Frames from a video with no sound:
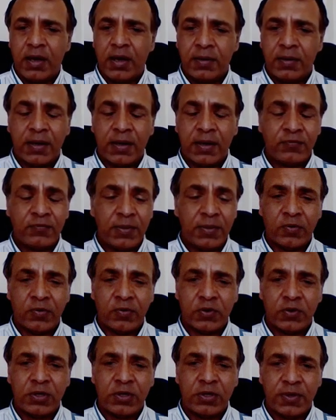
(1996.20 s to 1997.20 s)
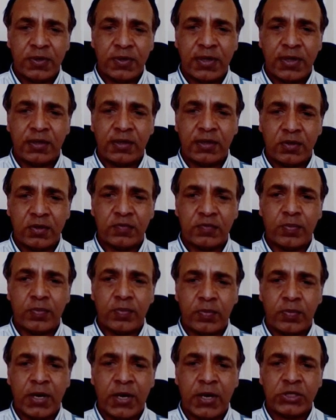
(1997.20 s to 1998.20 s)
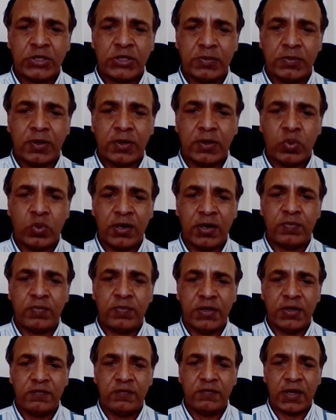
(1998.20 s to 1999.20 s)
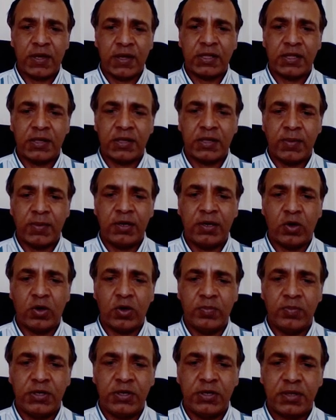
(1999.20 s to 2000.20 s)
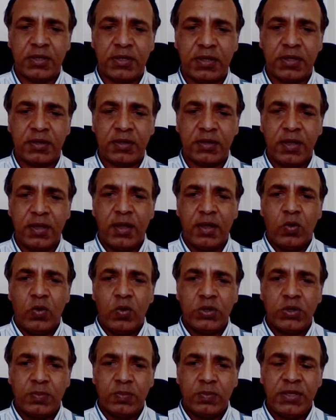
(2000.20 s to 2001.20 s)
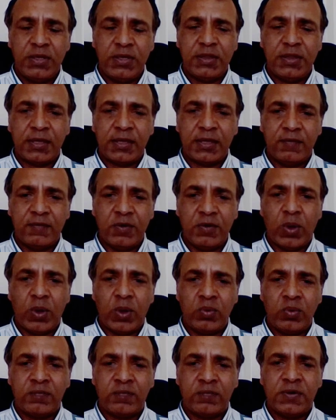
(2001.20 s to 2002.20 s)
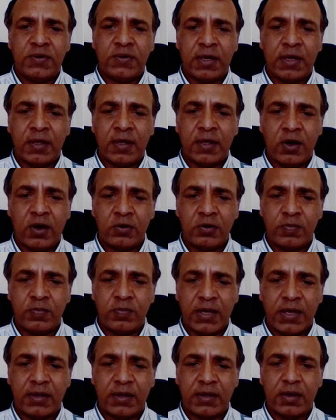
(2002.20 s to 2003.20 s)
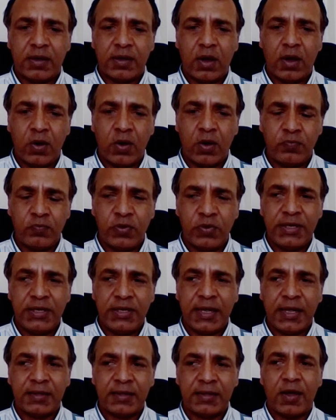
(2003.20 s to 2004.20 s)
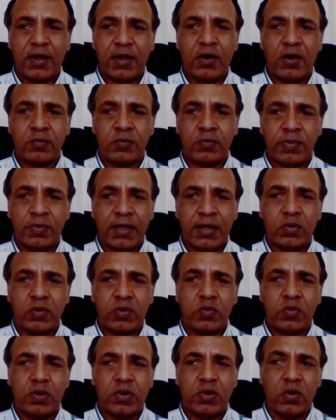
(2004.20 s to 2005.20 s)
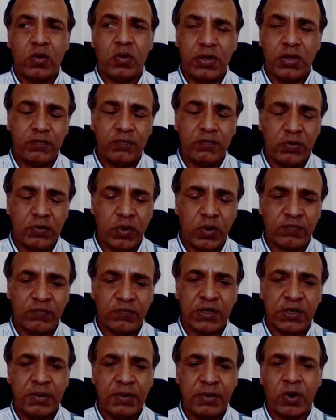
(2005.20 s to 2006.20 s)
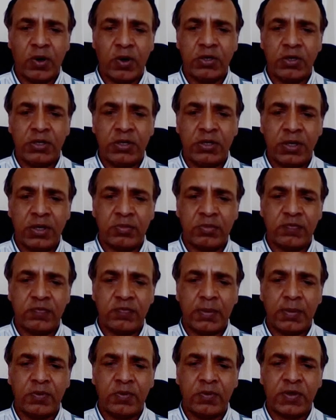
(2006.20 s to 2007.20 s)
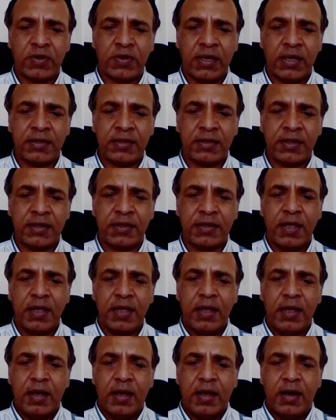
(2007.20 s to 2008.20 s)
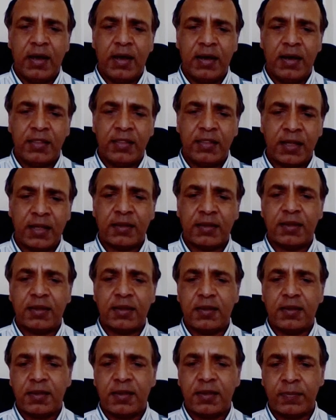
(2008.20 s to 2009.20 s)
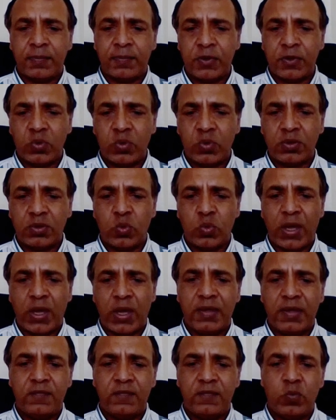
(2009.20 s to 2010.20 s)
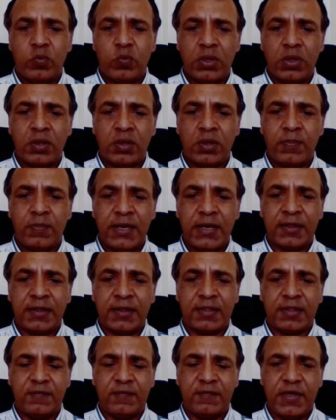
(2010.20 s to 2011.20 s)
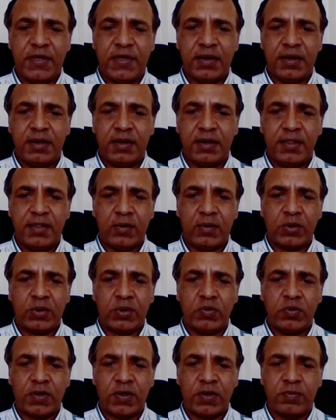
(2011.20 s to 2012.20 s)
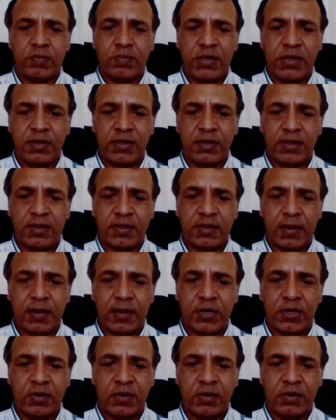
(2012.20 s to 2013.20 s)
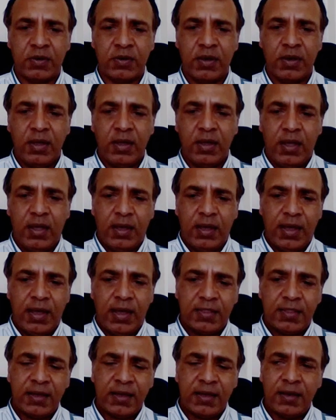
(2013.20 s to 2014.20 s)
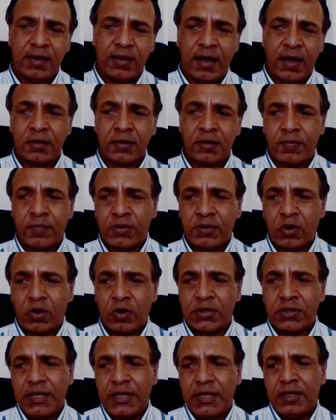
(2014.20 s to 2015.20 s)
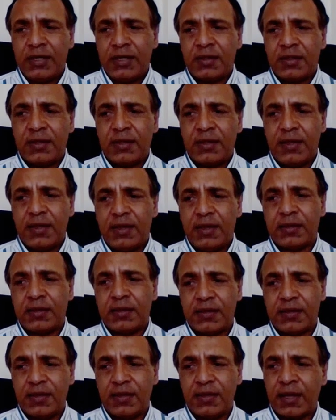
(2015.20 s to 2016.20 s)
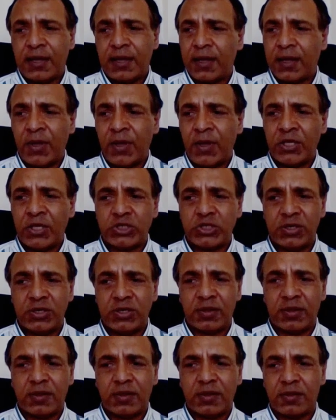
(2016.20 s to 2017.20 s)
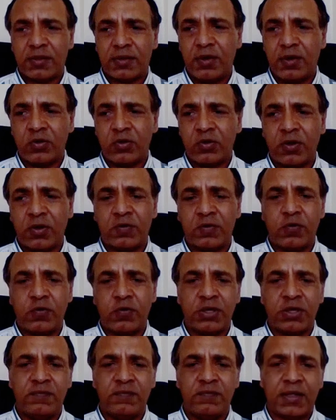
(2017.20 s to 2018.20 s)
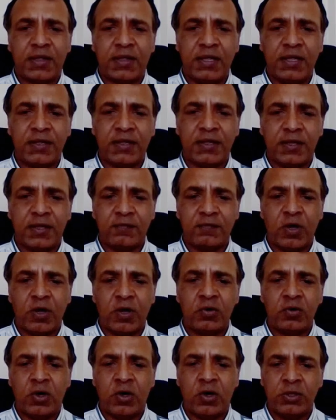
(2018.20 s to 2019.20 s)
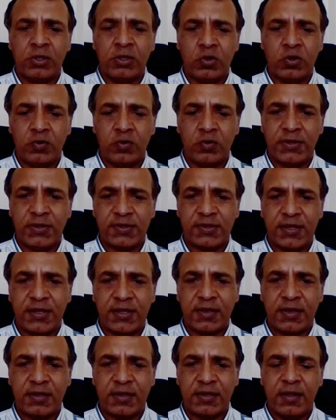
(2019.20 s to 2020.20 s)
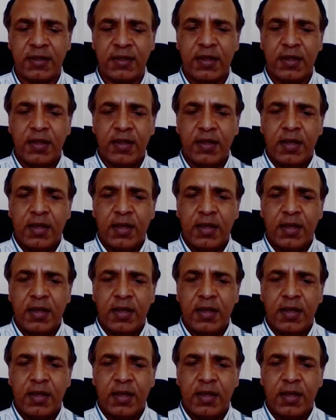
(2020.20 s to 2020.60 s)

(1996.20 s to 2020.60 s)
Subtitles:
roughly about 40% of the population might well have been infected in many communities, which means that even when we have another outbreak, hopefully that outbreak, or even if we have a rebound in terms of number of cases, that subsequent wave will be less severe than what we've experienced this time around. And then last but not least is, like I mentioned, there's close on to 40 vaccines that have now gone into human studies.